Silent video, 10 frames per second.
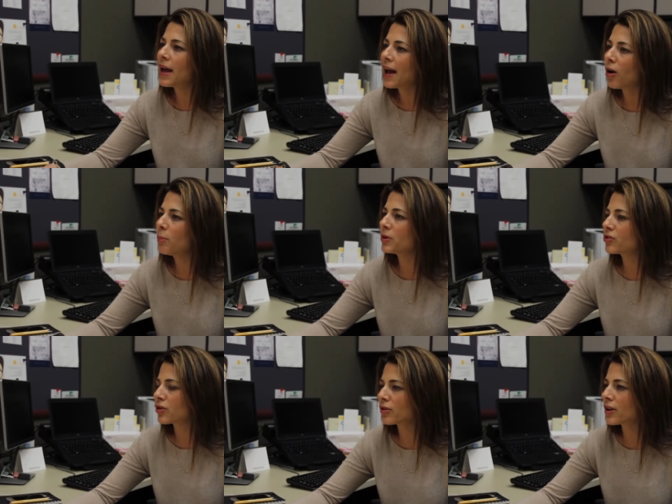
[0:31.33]
help
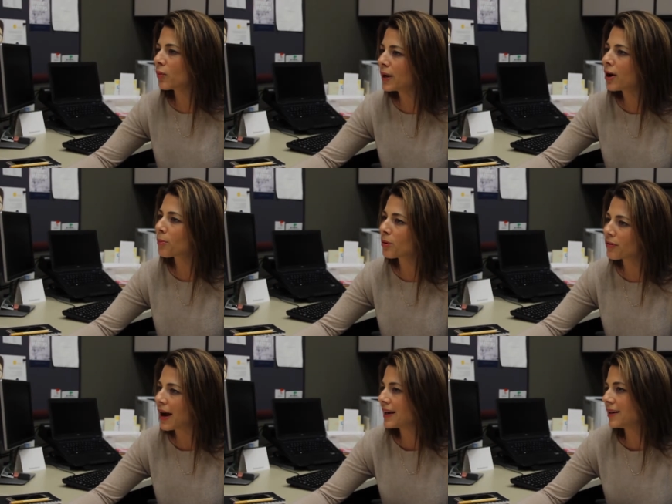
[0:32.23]
ensure that we are
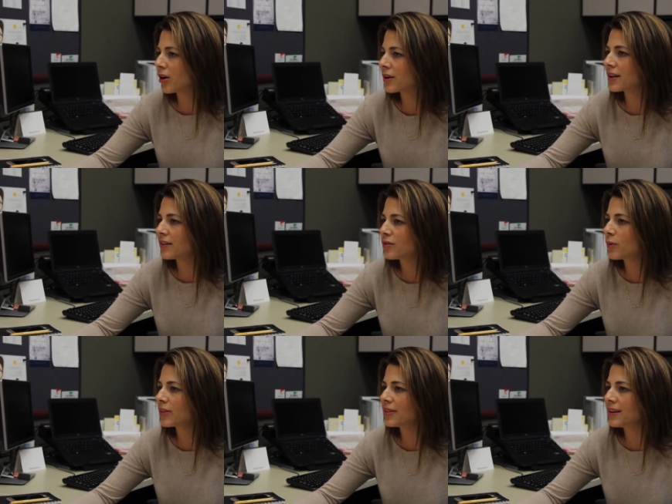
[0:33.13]
providing our kids
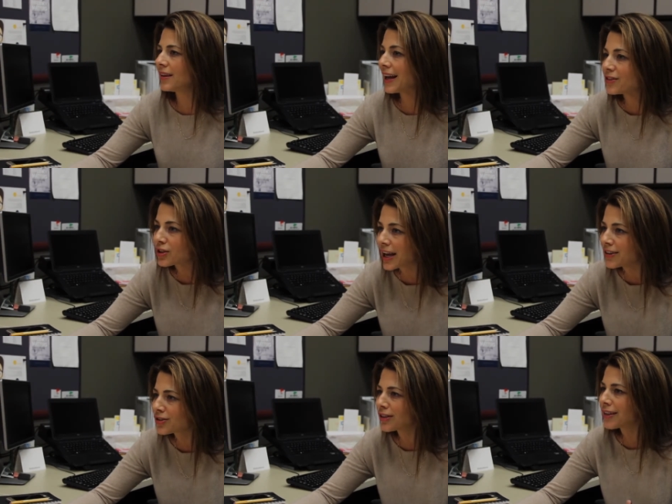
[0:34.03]
with the education,